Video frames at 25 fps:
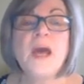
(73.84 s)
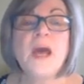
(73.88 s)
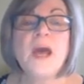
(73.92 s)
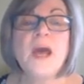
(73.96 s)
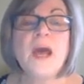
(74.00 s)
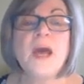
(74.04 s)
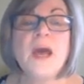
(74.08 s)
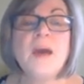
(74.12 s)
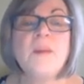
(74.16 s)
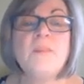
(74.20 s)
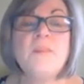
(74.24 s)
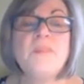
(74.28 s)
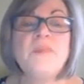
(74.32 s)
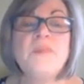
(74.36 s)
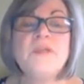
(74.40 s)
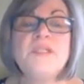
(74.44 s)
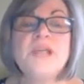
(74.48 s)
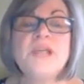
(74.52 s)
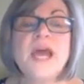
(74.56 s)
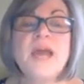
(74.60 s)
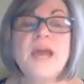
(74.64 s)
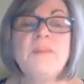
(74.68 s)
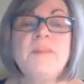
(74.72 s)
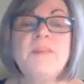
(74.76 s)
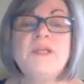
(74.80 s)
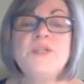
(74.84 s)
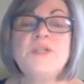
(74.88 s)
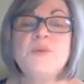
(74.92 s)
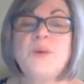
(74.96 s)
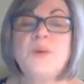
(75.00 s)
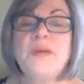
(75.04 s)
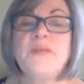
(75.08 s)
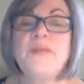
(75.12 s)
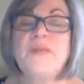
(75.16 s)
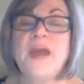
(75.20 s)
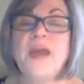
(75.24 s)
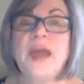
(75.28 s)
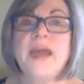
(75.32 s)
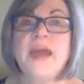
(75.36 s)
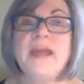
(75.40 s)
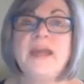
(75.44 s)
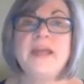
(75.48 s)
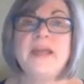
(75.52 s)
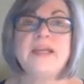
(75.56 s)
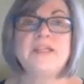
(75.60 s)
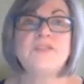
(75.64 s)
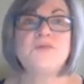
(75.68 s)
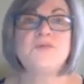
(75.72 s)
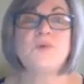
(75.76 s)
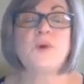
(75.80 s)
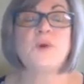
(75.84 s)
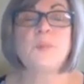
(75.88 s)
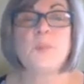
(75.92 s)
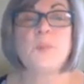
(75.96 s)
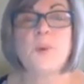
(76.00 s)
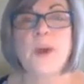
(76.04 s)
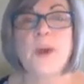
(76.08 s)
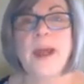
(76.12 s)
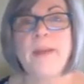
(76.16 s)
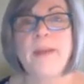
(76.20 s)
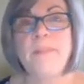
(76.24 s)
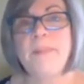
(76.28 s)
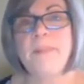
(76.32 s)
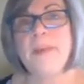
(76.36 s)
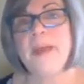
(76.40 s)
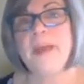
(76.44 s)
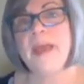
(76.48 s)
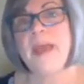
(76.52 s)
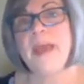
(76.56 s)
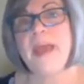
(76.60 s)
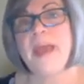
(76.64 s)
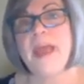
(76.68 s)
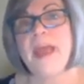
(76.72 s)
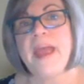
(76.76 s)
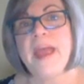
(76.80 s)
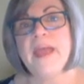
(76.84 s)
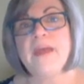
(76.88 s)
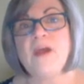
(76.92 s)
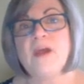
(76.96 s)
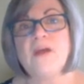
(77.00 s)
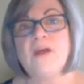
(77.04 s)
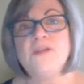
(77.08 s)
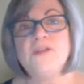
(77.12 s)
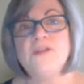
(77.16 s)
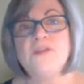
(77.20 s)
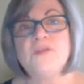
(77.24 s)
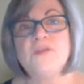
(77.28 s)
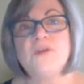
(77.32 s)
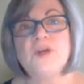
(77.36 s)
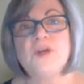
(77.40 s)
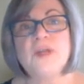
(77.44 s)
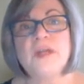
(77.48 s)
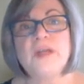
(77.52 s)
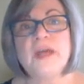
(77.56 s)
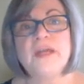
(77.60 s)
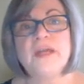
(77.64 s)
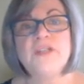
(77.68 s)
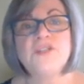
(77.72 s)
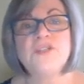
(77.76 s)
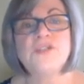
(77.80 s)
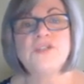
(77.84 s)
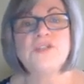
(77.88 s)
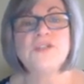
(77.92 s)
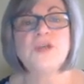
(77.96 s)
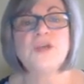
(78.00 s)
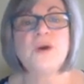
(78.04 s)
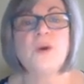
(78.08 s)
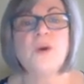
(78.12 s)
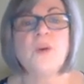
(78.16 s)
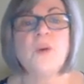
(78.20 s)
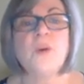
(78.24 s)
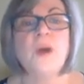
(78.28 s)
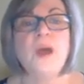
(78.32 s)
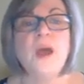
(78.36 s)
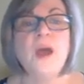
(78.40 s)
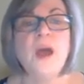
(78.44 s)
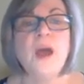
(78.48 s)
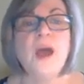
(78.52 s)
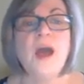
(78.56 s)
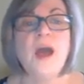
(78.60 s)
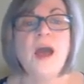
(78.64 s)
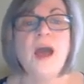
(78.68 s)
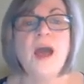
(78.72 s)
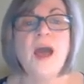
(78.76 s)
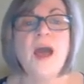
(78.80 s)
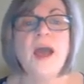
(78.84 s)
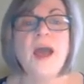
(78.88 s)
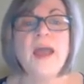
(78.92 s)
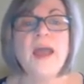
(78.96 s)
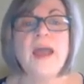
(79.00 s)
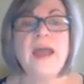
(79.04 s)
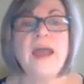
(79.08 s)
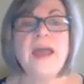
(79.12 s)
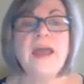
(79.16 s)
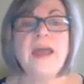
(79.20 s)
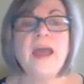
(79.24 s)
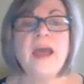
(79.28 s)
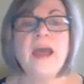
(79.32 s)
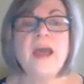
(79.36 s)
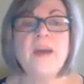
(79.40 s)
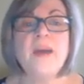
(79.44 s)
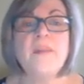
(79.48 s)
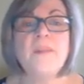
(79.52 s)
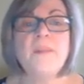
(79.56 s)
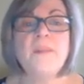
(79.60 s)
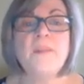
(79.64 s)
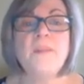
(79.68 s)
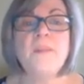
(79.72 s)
The time between that is for prep and also for lunch. So I